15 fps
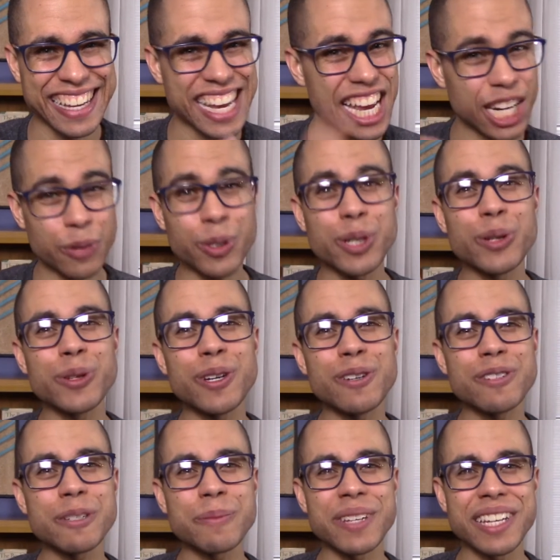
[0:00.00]
Anyone who
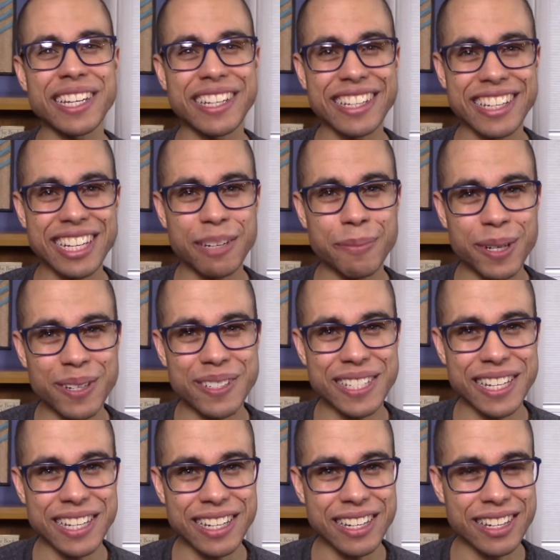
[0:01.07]
knows me in
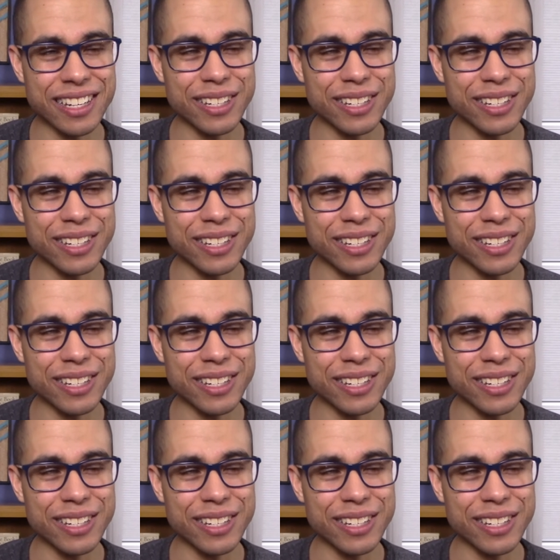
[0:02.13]
person